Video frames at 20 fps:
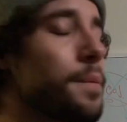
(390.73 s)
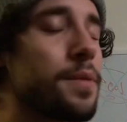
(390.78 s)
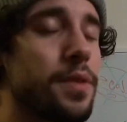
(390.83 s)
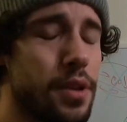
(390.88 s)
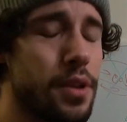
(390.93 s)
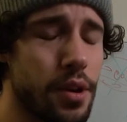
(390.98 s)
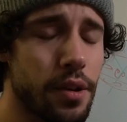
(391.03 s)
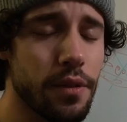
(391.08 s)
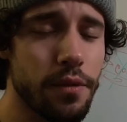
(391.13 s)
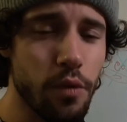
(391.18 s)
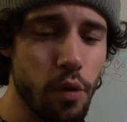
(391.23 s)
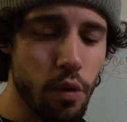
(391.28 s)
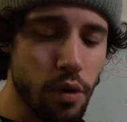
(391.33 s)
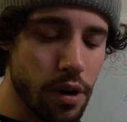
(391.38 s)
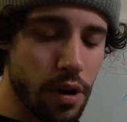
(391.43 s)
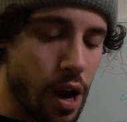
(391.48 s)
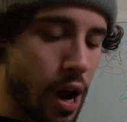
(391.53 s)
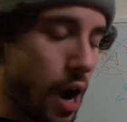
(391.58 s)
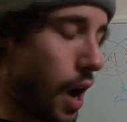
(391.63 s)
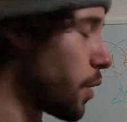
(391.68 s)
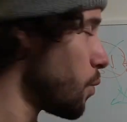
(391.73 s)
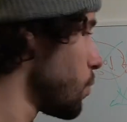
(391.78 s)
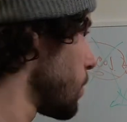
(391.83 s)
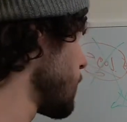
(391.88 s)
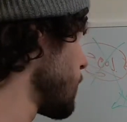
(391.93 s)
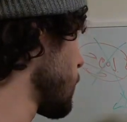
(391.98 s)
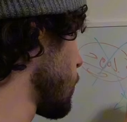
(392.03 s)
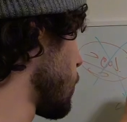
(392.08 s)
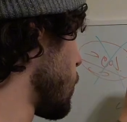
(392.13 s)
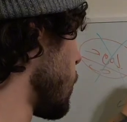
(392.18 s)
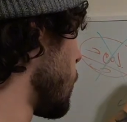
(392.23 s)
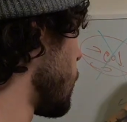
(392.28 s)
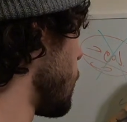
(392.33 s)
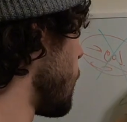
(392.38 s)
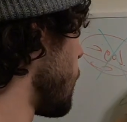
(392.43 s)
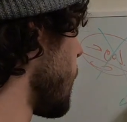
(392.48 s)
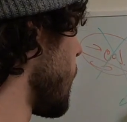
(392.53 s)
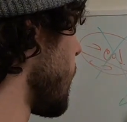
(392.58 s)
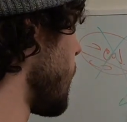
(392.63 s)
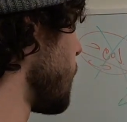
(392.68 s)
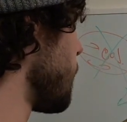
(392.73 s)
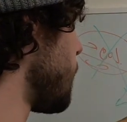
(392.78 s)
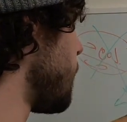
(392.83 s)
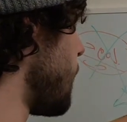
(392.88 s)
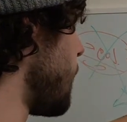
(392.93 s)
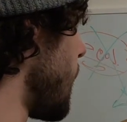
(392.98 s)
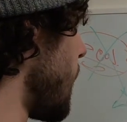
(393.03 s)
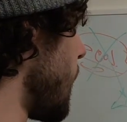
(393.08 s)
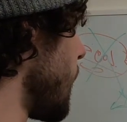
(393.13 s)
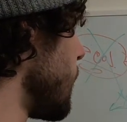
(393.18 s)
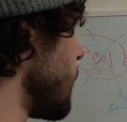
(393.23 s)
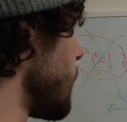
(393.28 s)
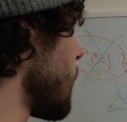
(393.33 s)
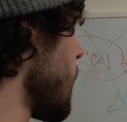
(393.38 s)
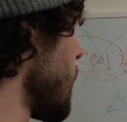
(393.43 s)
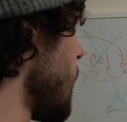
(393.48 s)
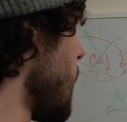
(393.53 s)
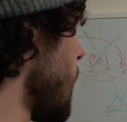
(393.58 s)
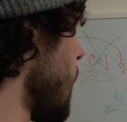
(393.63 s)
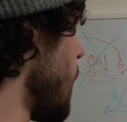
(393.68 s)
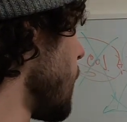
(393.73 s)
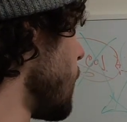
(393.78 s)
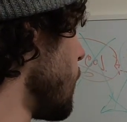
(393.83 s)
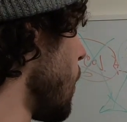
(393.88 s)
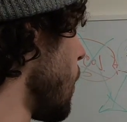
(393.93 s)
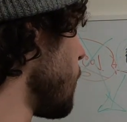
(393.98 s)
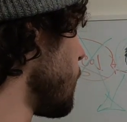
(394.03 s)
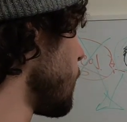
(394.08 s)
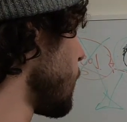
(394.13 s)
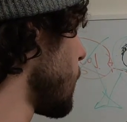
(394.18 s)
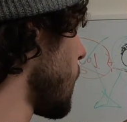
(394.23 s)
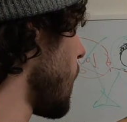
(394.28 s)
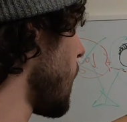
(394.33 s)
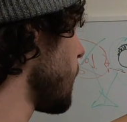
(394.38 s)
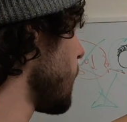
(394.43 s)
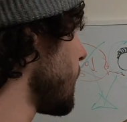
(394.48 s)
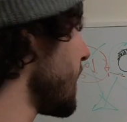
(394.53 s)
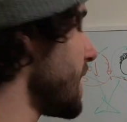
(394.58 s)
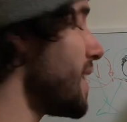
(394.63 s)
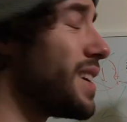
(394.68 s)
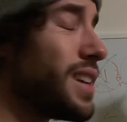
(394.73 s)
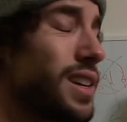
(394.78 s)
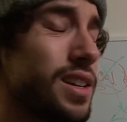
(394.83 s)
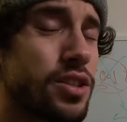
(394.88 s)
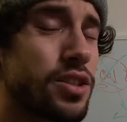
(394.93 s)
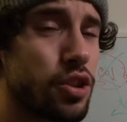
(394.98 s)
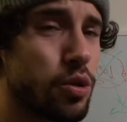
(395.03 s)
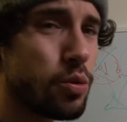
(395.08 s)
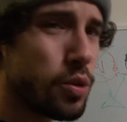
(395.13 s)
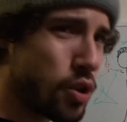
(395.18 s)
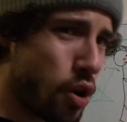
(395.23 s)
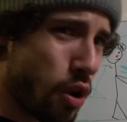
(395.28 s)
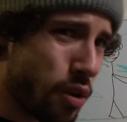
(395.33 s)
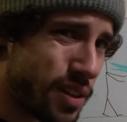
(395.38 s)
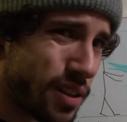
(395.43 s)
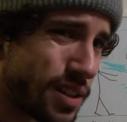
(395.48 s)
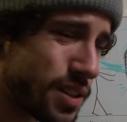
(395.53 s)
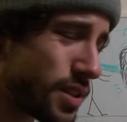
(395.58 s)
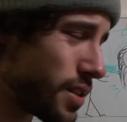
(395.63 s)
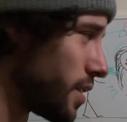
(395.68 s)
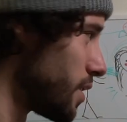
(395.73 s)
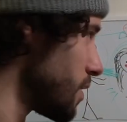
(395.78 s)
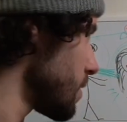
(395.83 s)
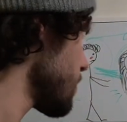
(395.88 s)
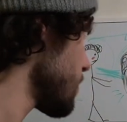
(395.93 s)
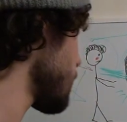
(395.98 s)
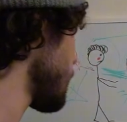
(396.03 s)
therefore, I want to go and find another guy that is doing all these things,